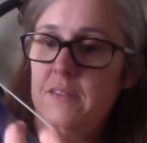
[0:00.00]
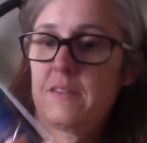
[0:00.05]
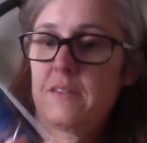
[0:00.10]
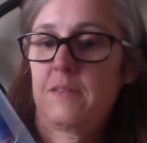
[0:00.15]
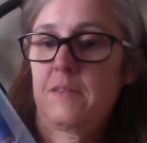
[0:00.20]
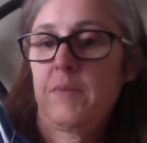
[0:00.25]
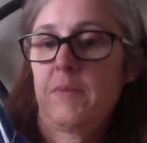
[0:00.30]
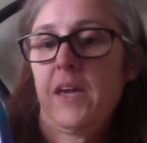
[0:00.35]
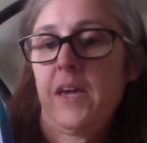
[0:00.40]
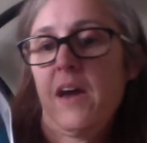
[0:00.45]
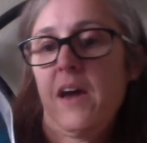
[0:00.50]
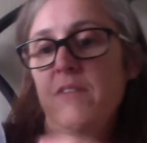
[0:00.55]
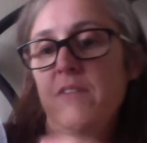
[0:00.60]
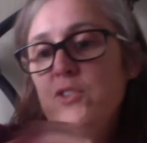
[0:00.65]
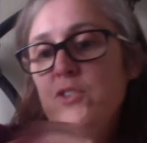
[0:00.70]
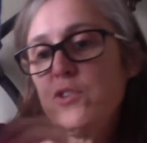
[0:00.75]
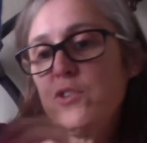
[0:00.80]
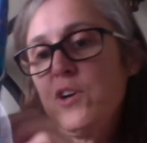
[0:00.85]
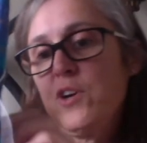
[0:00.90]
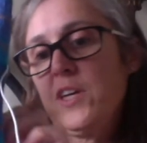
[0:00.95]
my
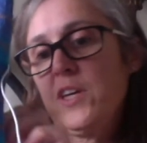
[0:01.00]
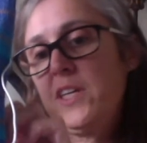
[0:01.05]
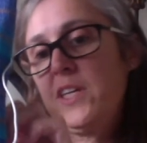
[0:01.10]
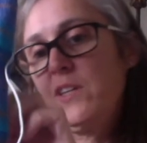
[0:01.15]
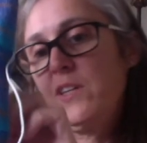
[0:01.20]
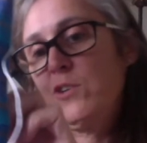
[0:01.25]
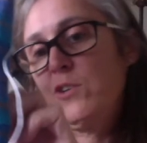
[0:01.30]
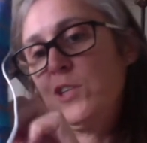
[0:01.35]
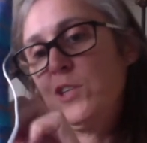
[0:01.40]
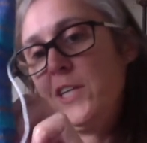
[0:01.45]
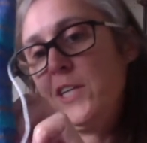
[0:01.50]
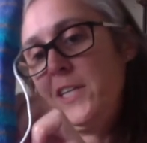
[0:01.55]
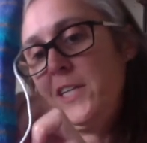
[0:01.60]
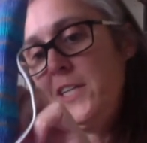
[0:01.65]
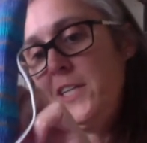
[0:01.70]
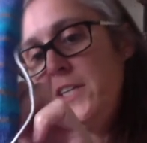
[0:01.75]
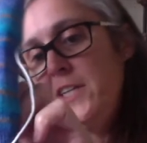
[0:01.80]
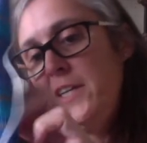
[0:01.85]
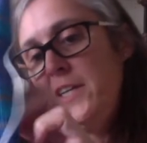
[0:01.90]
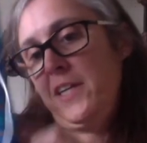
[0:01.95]
afterthought heel line.
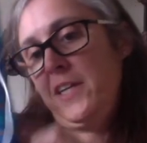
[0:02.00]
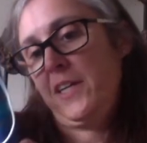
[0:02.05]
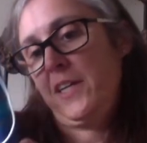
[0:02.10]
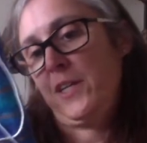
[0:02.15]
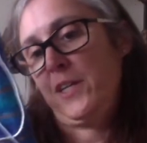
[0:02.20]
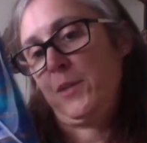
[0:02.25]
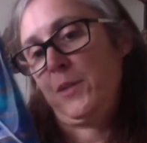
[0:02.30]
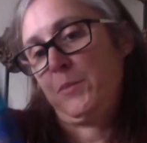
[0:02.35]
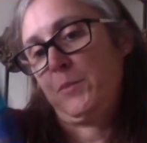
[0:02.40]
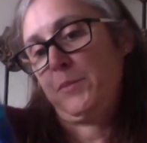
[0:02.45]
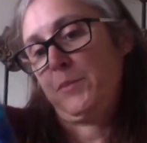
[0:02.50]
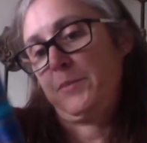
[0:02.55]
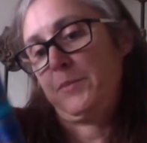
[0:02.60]
I